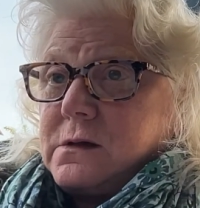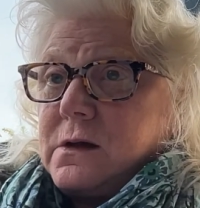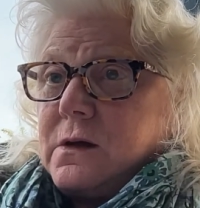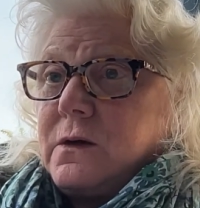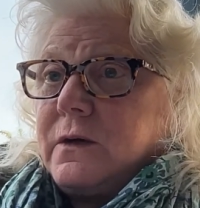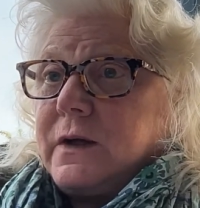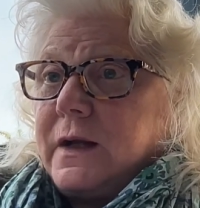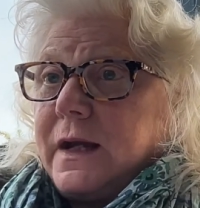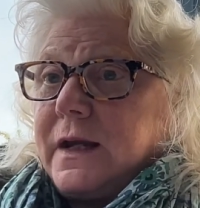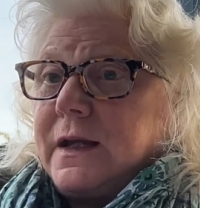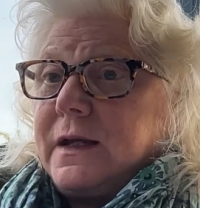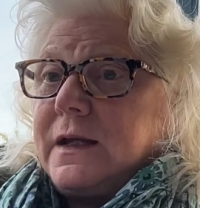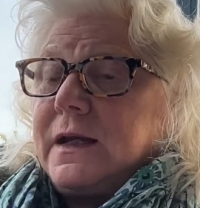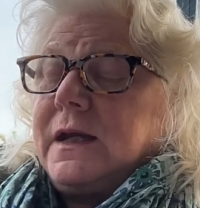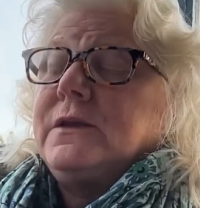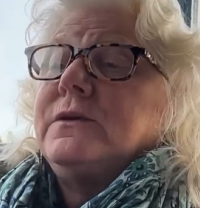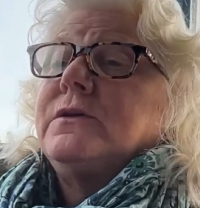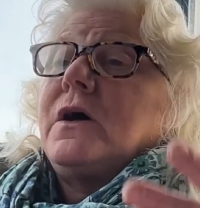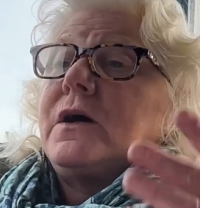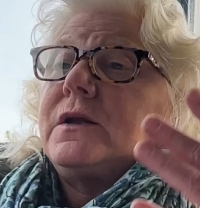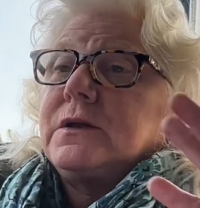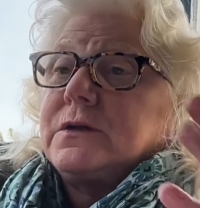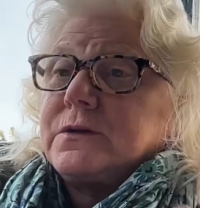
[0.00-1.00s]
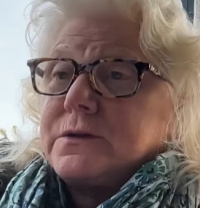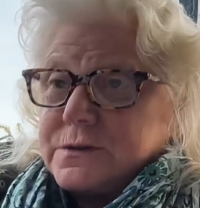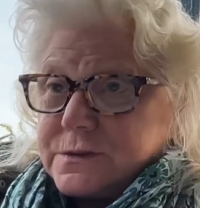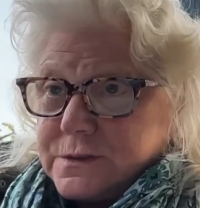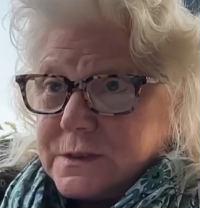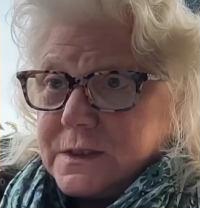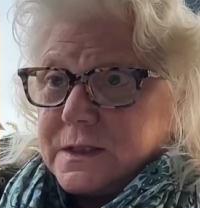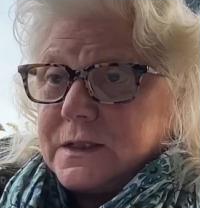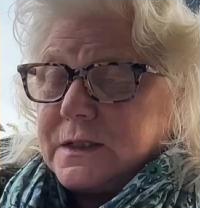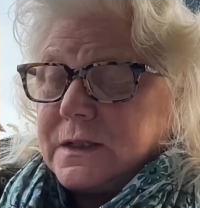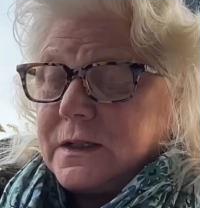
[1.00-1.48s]
Okay, and Nana
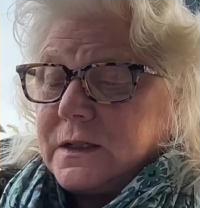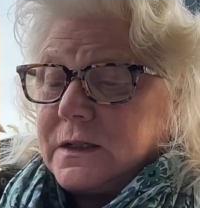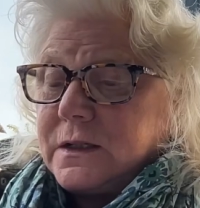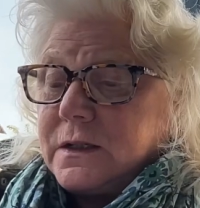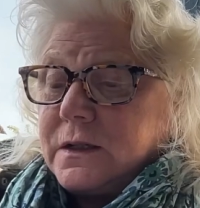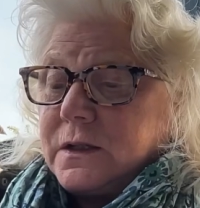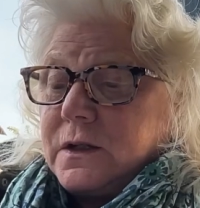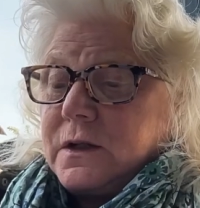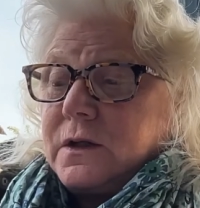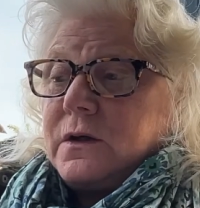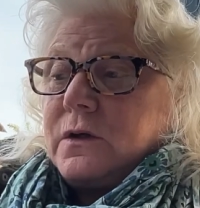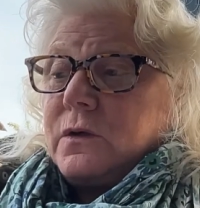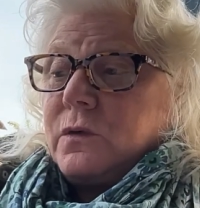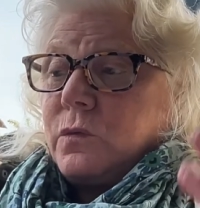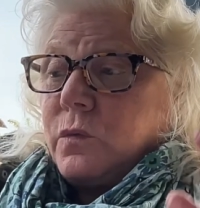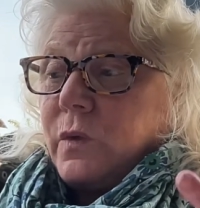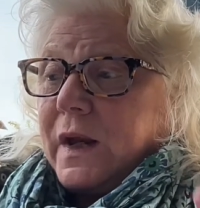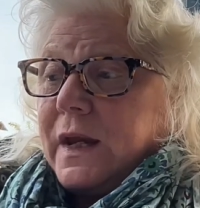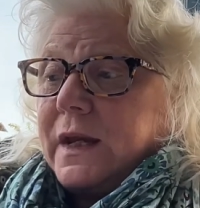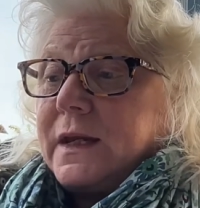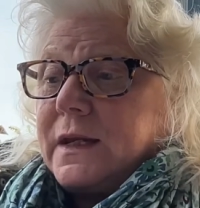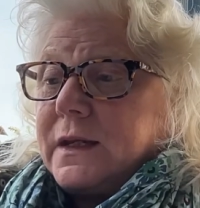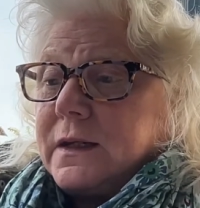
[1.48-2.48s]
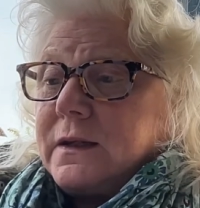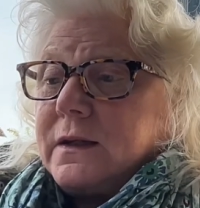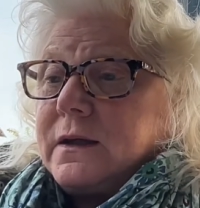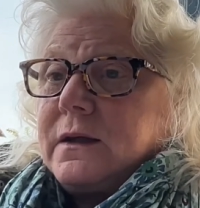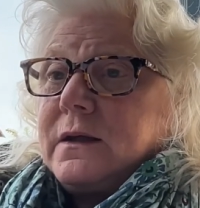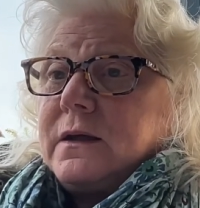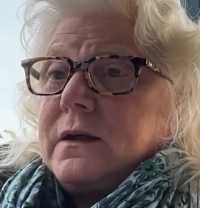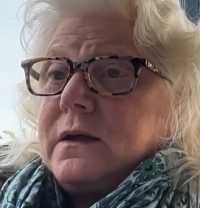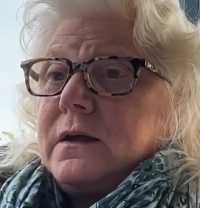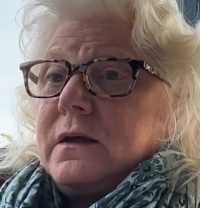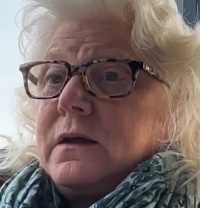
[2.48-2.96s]
Christina weighed
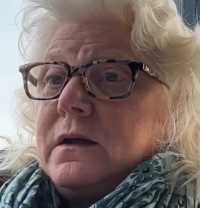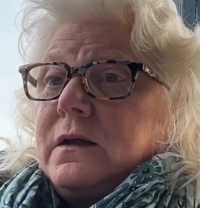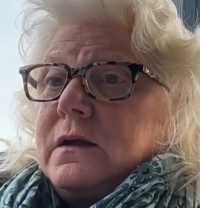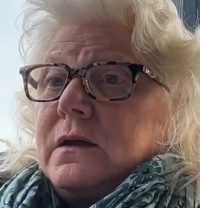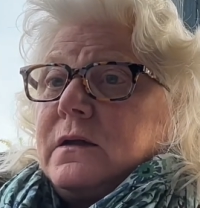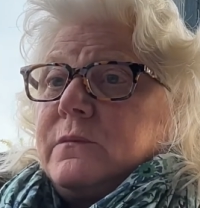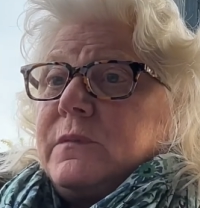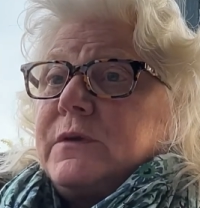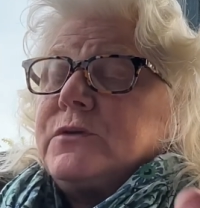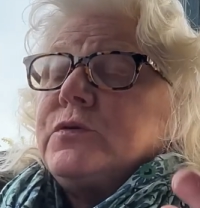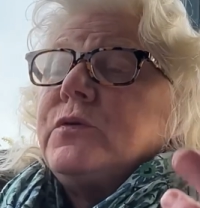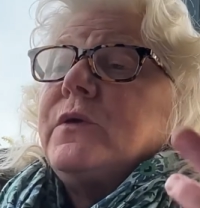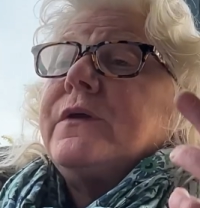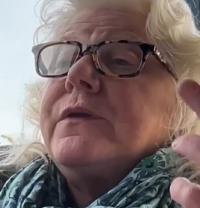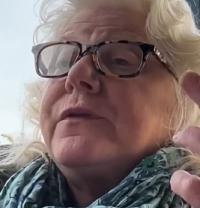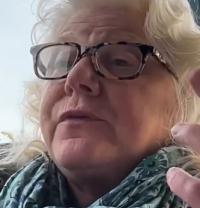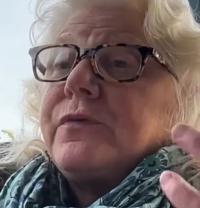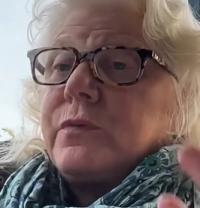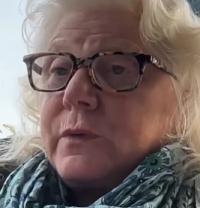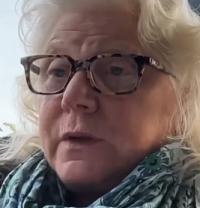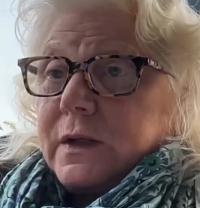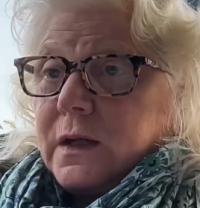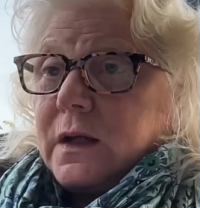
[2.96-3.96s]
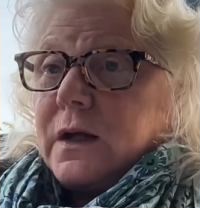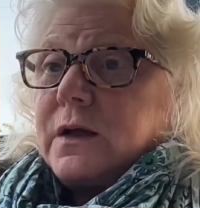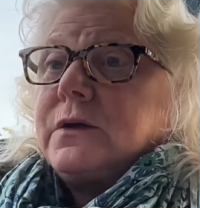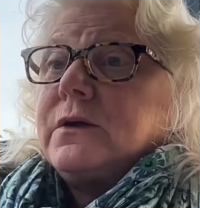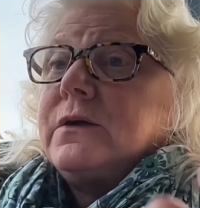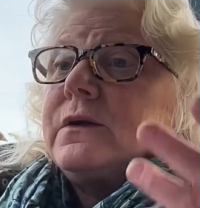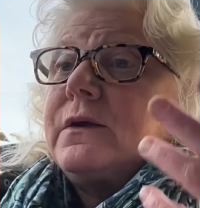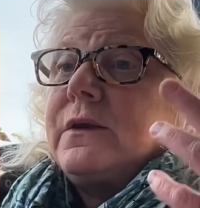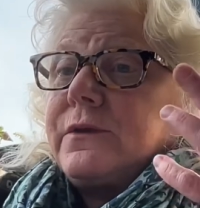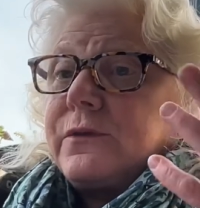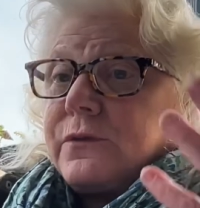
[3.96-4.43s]
between
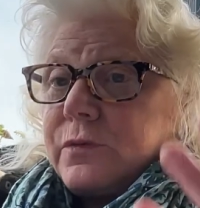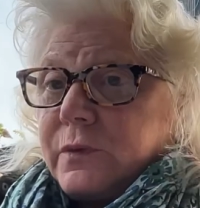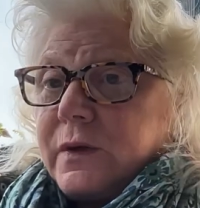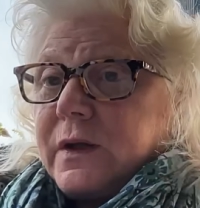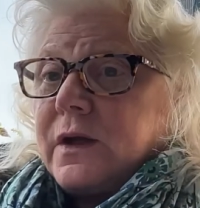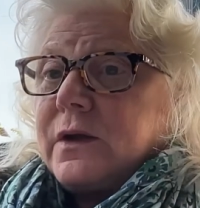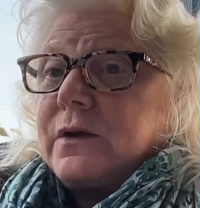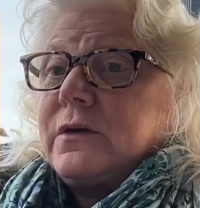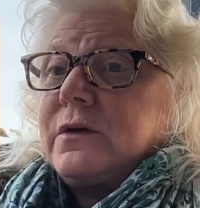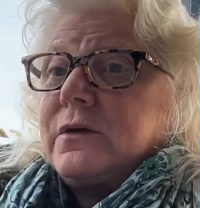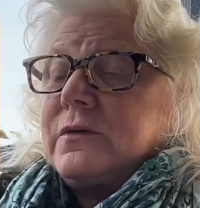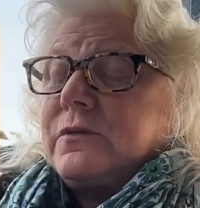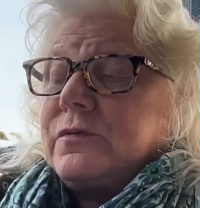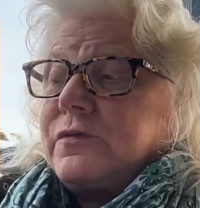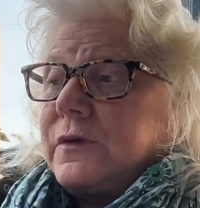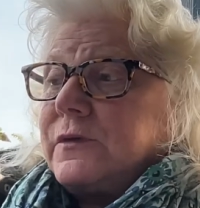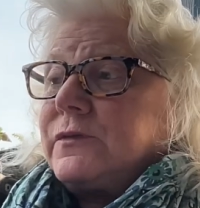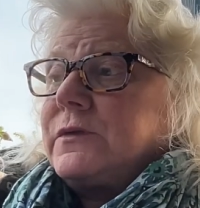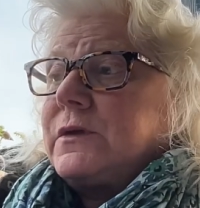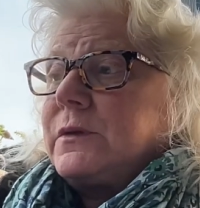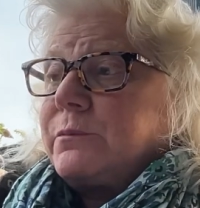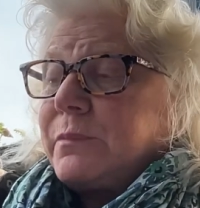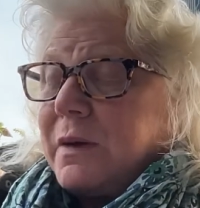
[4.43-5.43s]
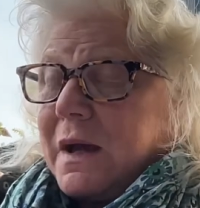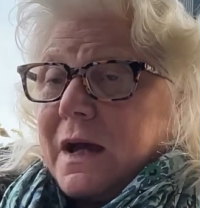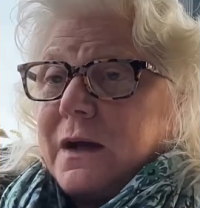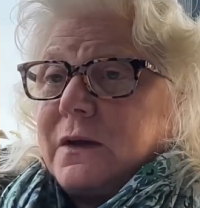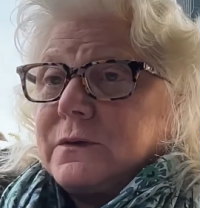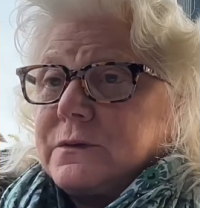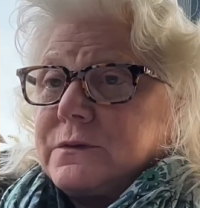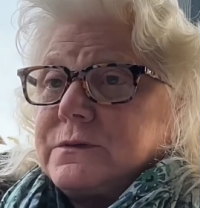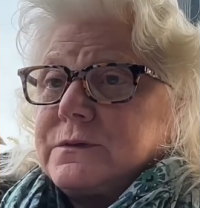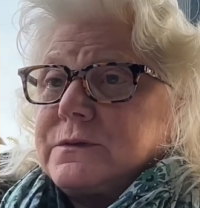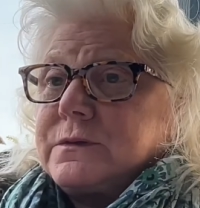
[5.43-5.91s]
300 and 350
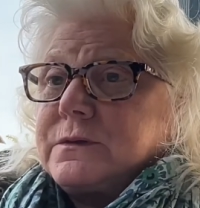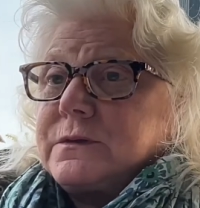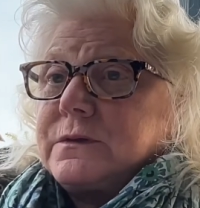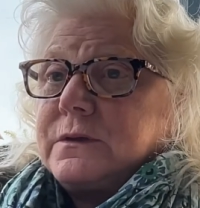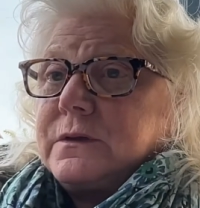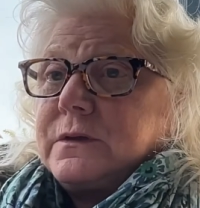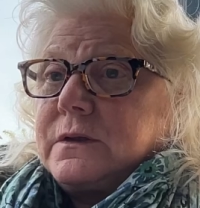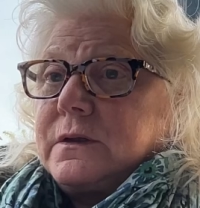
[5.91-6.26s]
pounds